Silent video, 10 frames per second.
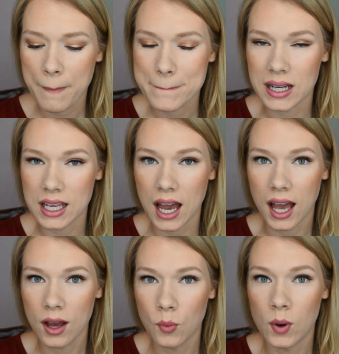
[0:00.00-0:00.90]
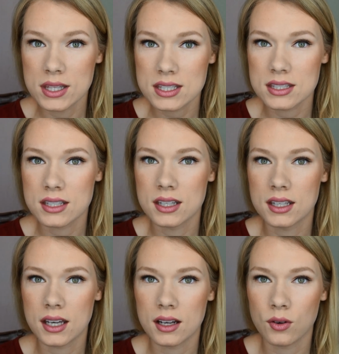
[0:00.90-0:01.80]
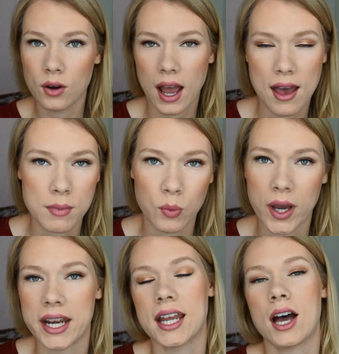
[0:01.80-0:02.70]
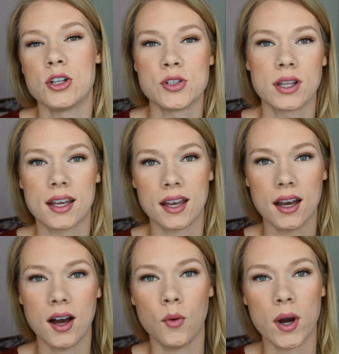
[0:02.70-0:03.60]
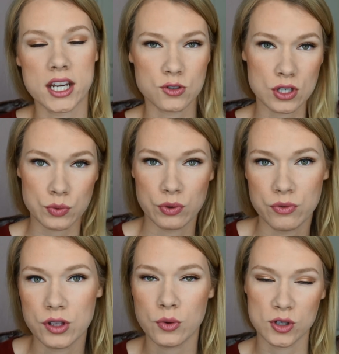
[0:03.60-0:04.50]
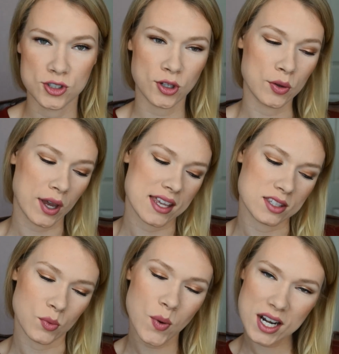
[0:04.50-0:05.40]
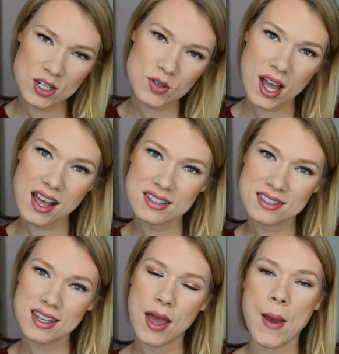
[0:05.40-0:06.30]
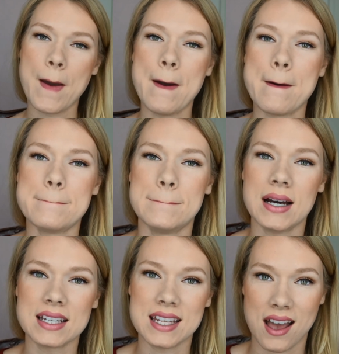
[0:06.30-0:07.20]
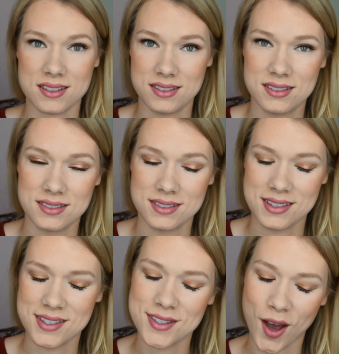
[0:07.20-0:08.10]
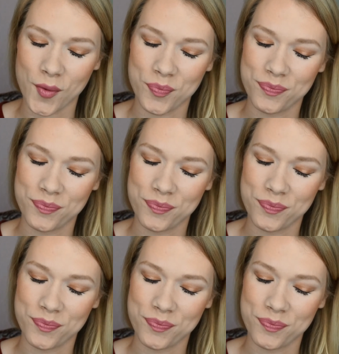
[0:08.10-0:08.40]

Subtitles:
But yeah, once I have my wedding, I'll do like a wedding dress review and show you guys the wedding dress. But yes, so